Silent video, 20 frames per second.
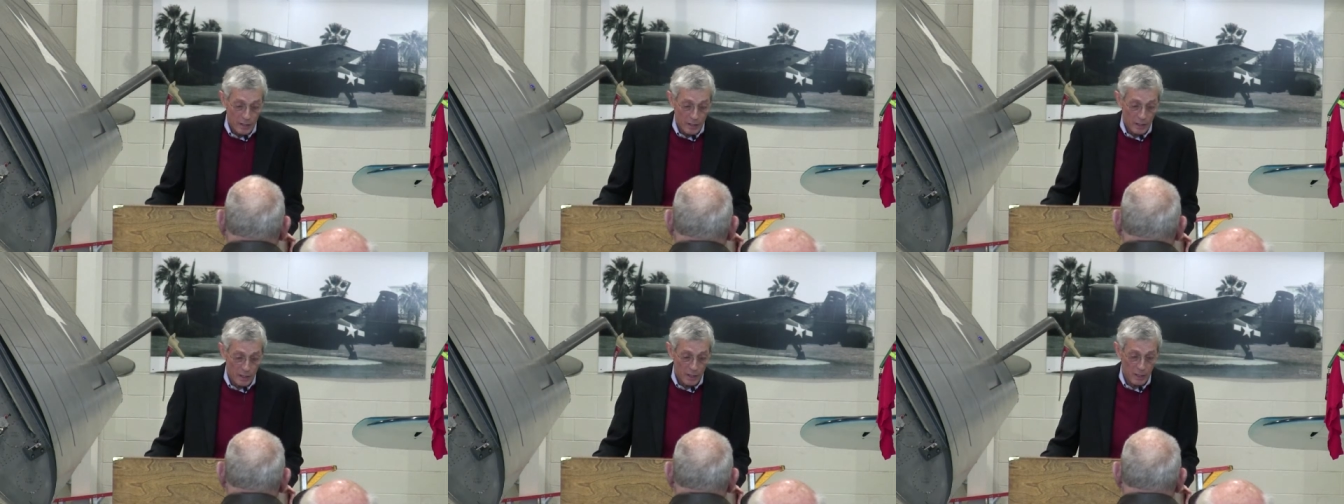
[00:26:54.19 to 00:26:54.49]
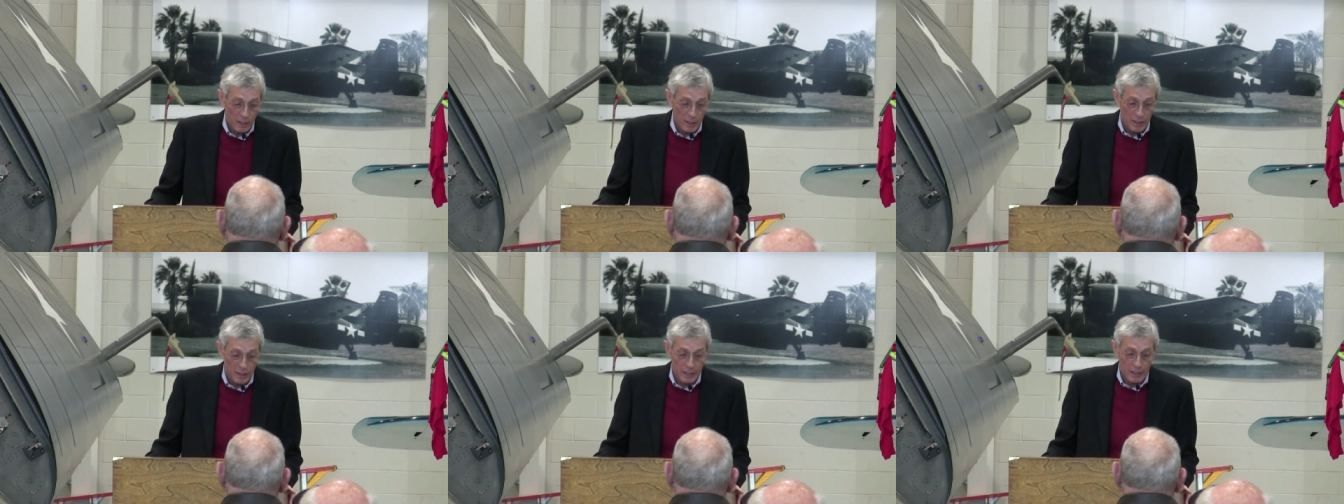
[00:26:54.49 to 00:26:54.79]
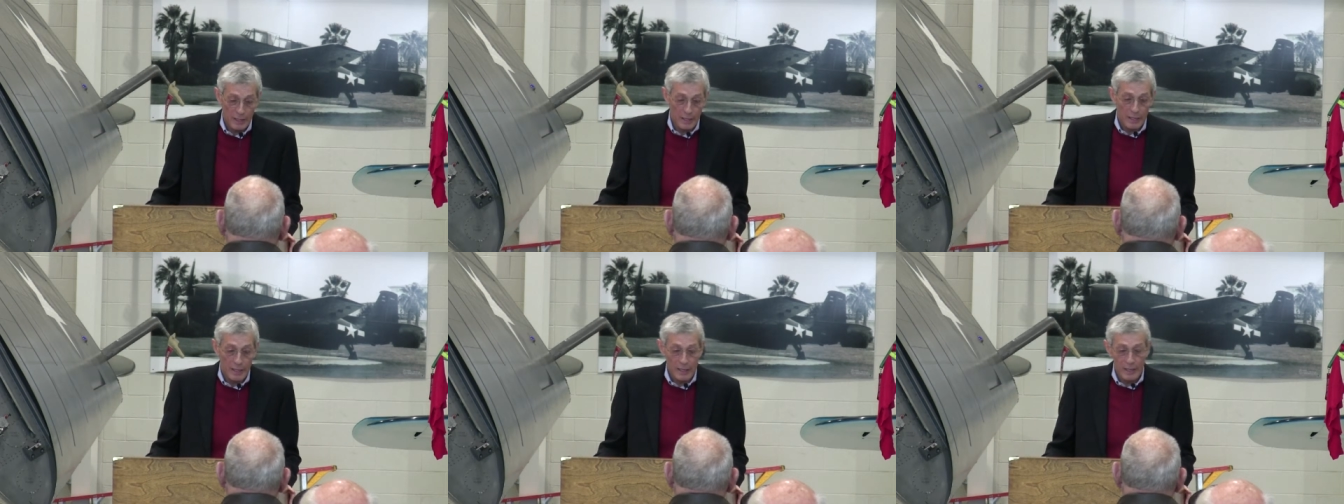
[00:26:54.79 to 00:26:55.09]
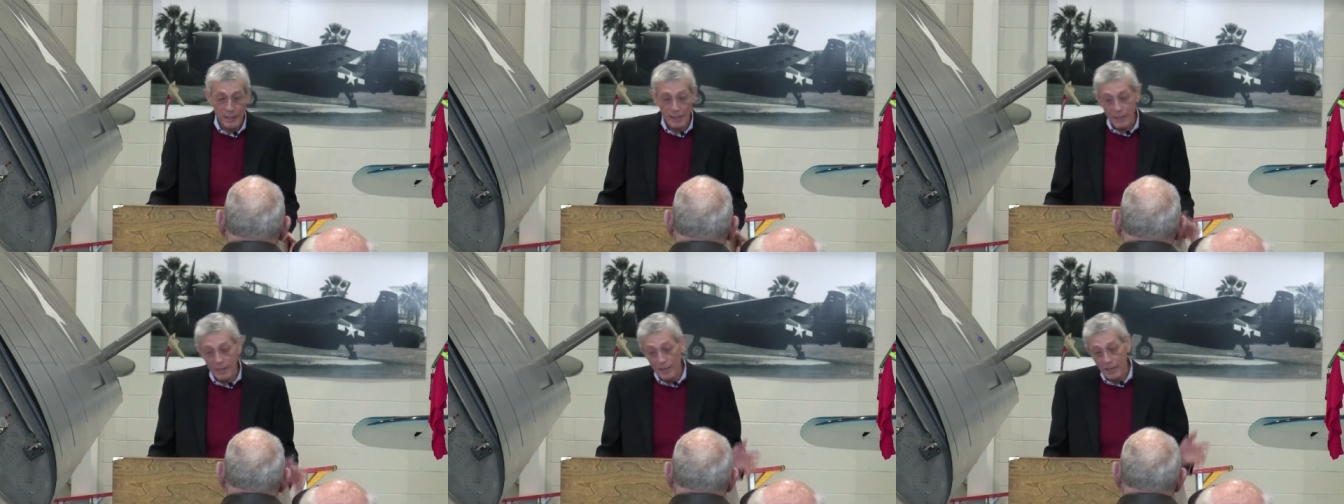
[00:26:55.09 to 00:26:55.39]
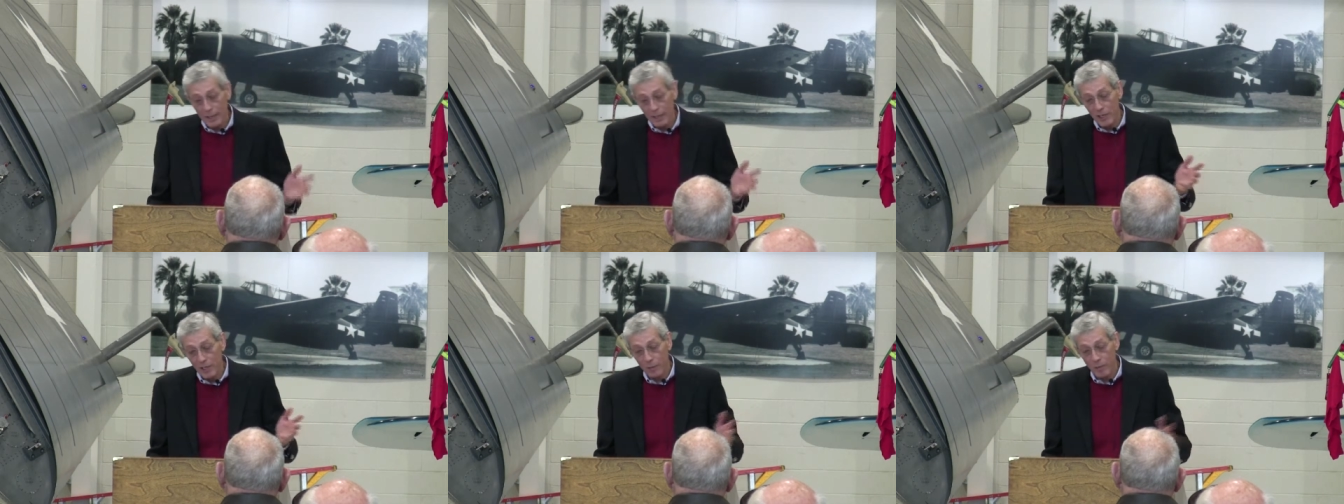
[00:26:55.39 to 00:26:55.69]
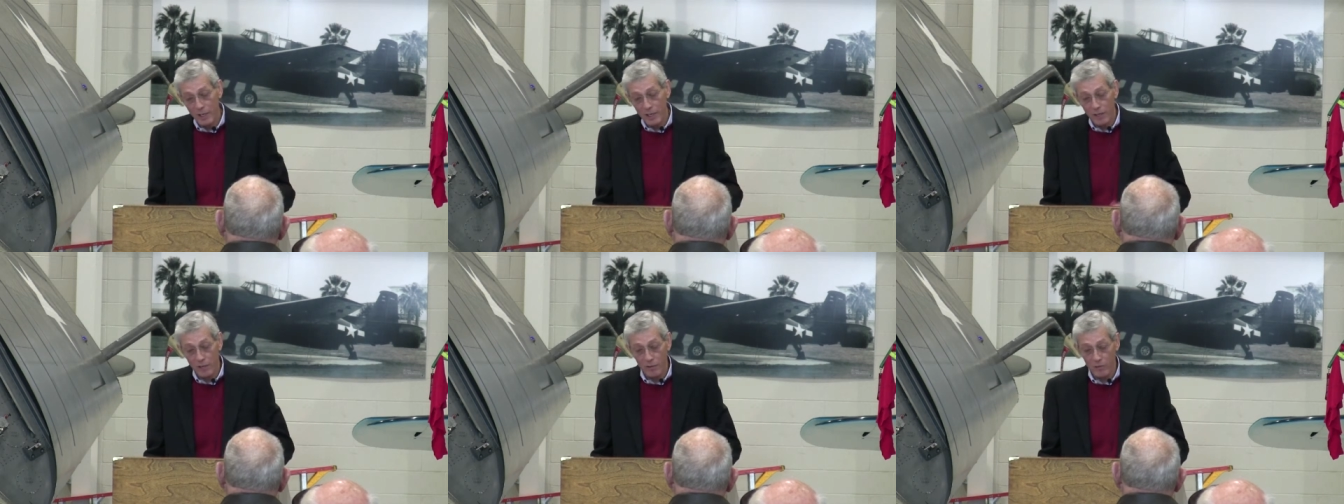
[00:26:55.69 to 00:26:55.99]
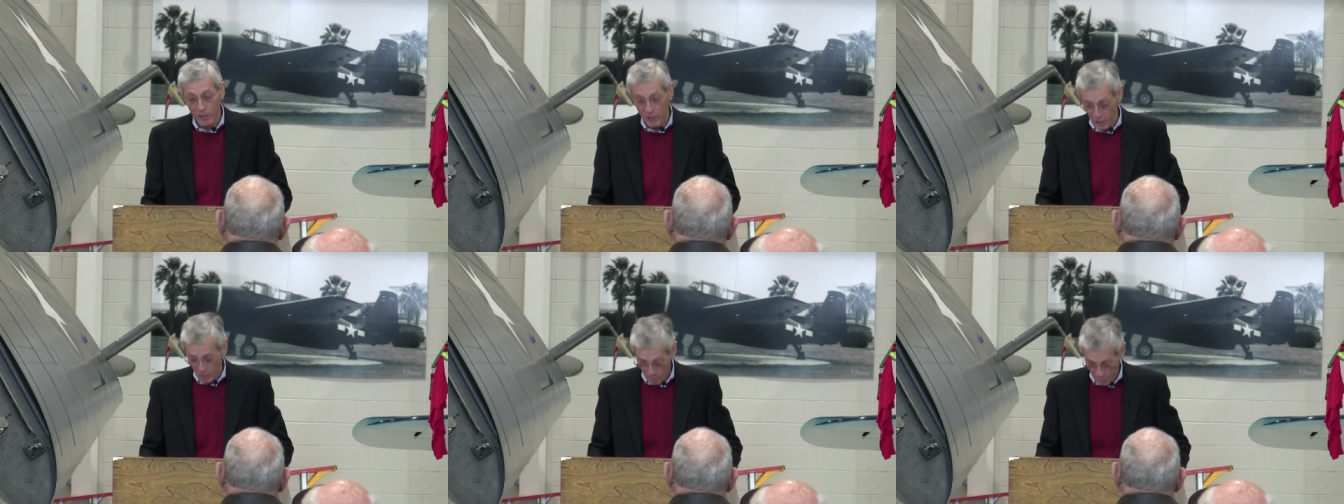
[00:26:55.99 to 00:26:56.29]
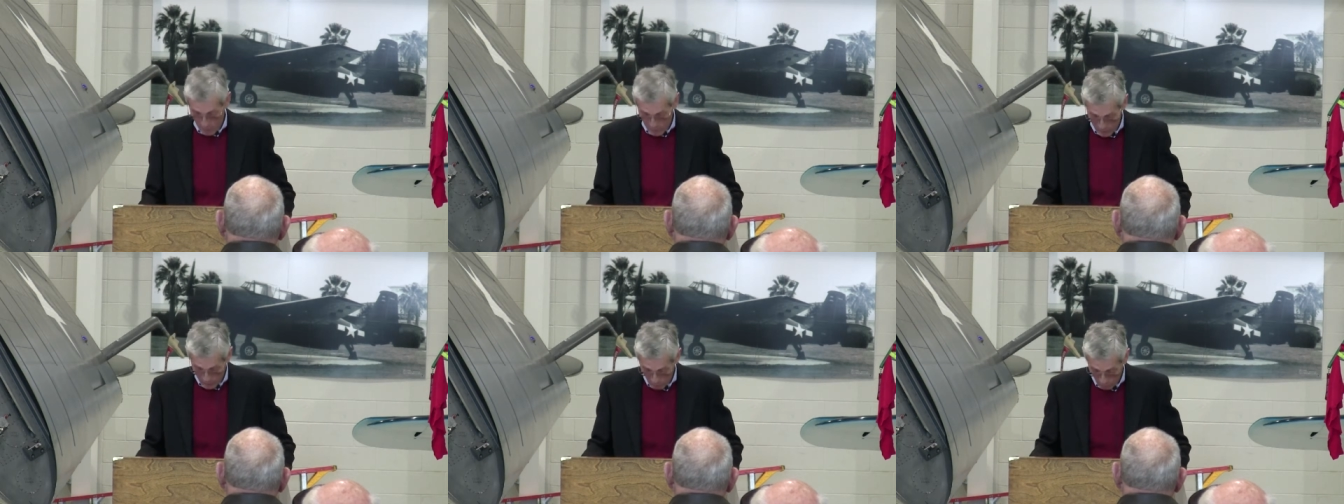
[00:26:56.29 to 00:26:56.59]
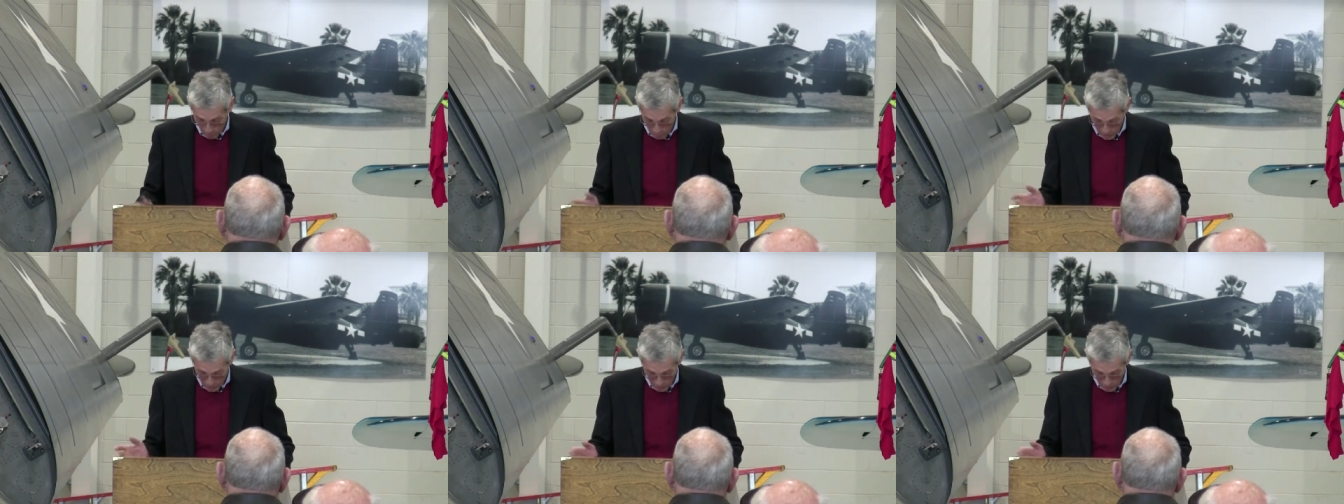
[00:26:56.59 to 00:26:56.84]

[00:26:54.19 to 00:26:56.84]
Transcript: uh, he didn't hear me, I don't think, but there